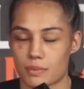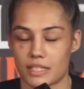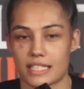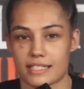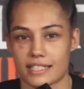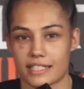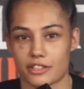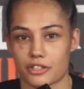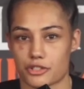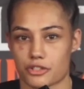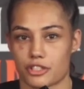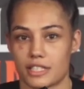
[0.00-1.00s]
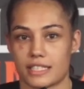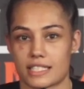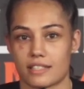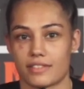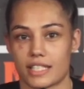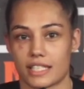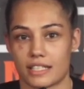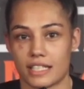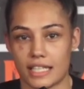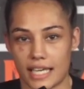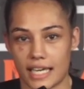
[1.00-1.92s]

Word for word: but let's get it on Australian TV and